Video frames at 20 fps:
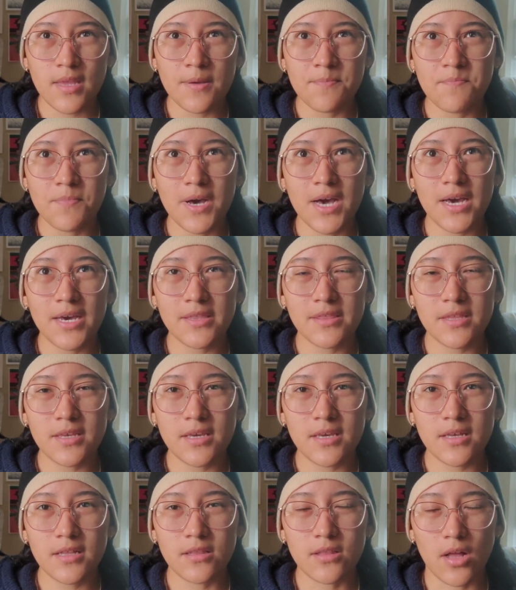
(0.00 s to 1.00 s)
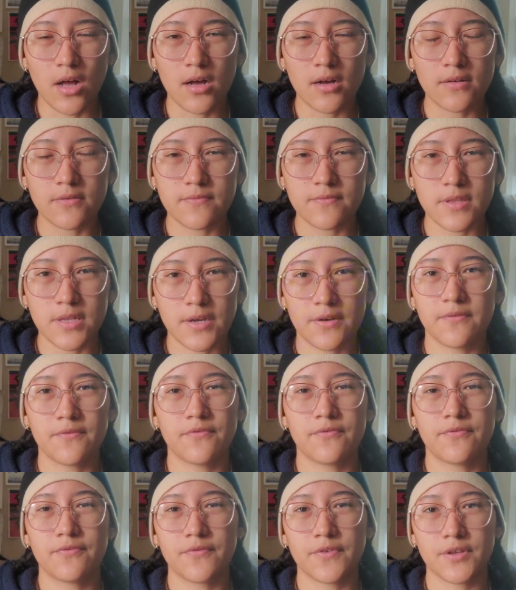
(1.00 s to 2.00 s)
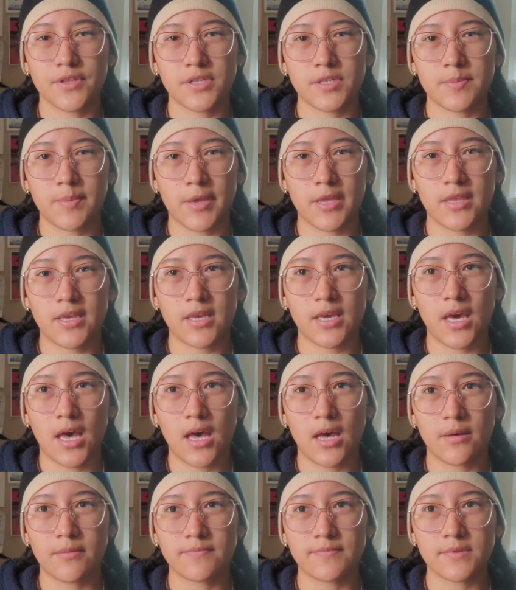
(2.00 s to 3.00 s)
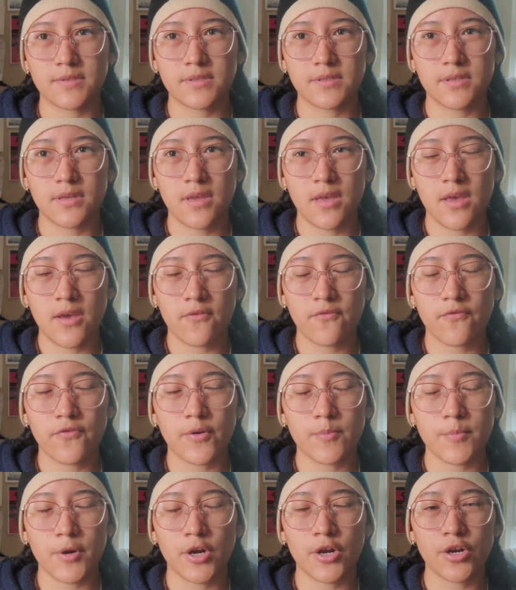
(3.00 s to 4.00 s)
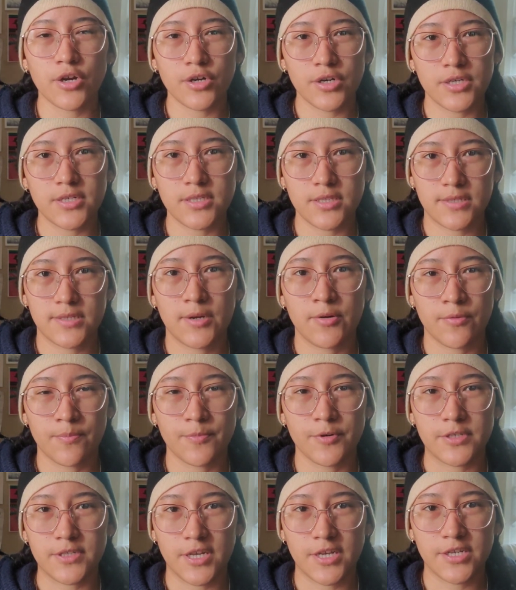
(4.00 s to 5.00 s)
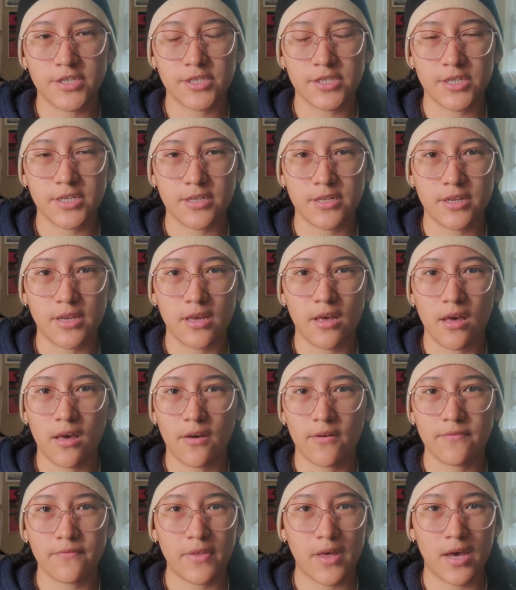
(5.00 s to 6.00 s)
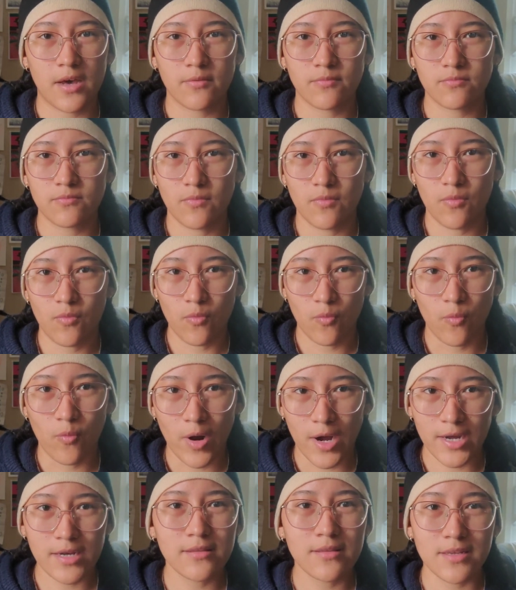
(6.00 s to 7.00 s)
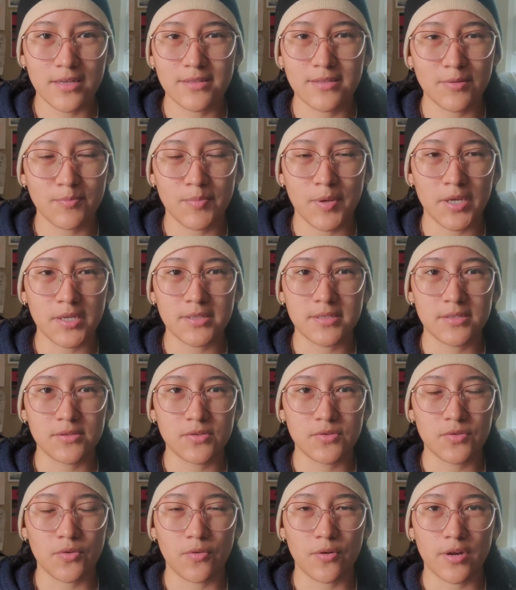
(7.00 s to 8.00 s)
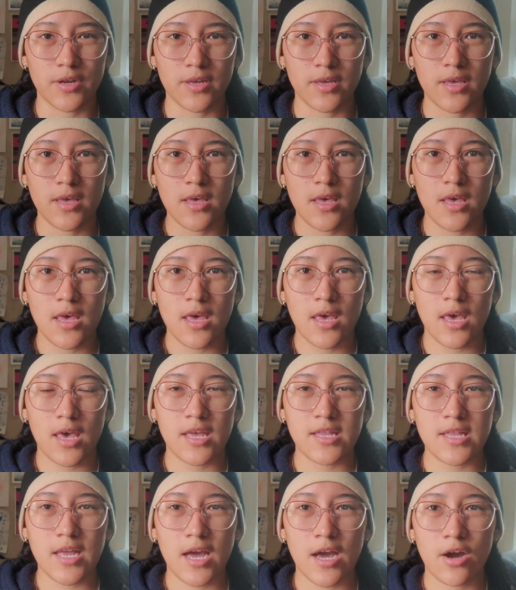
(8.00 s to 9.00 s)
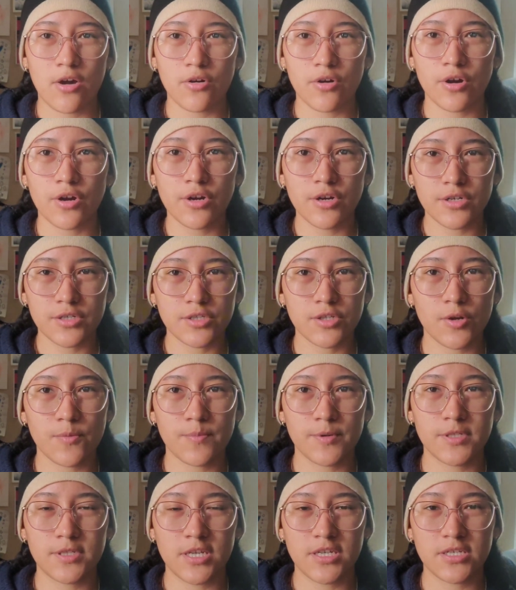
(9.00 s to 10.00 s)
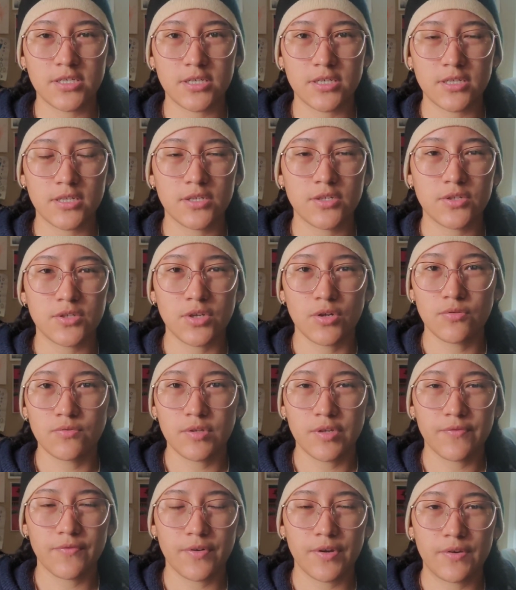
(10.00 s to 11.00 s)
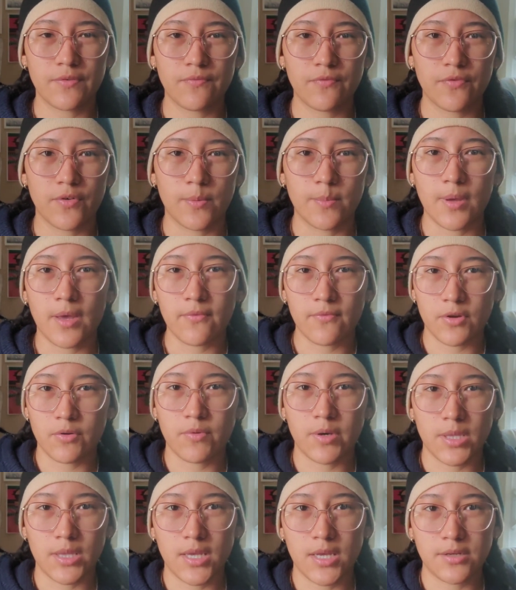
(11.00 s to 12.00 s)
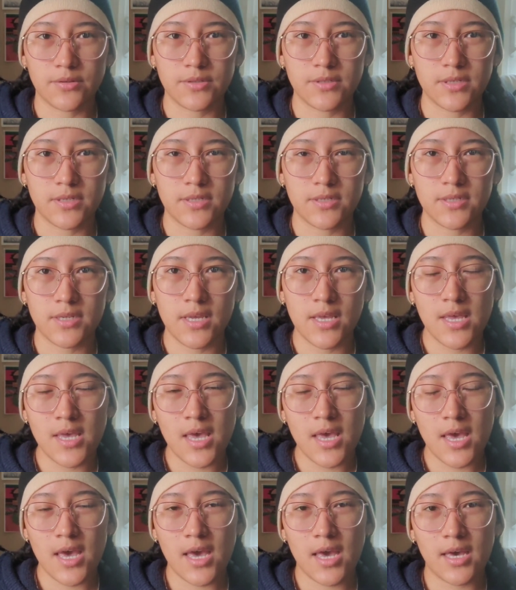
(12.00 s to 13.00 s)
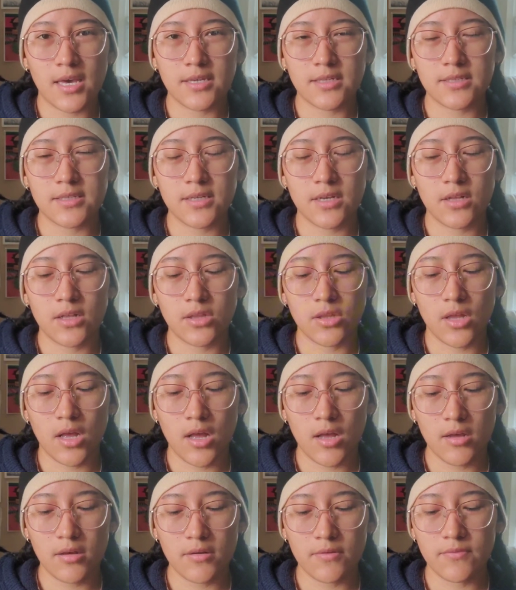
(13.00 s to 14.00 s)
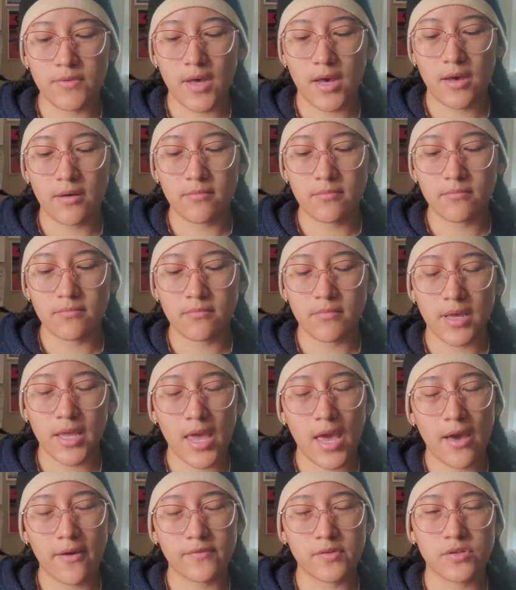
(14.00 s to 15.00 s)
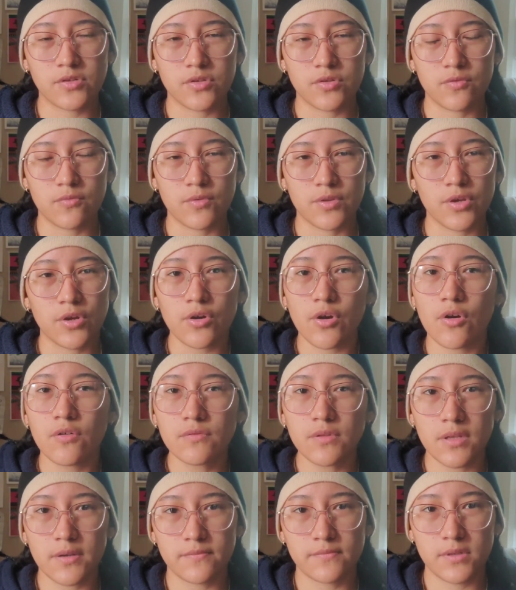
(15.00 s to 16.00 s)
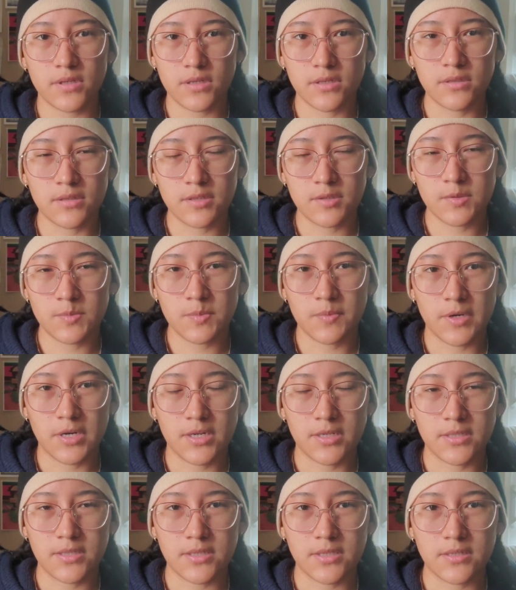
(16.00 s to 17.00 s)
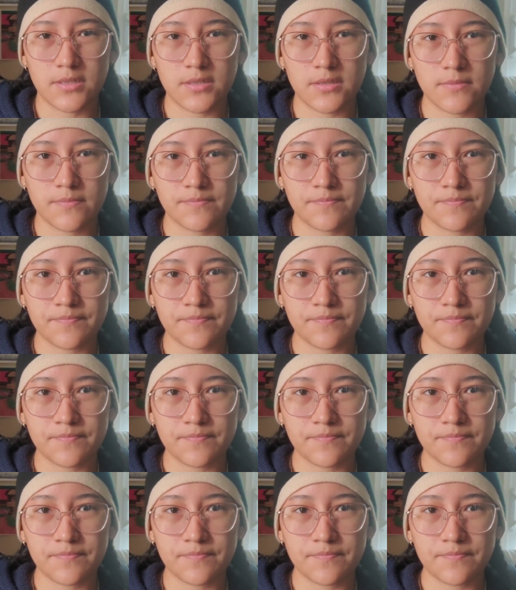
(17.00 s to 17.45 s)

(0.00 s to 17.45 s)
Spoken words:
But I think a lot of love for this painting comes from her interpretation of that widely depicted story, and how her interpretation is so different from everyone else's. And a lot of that might have to do with her own lived experiences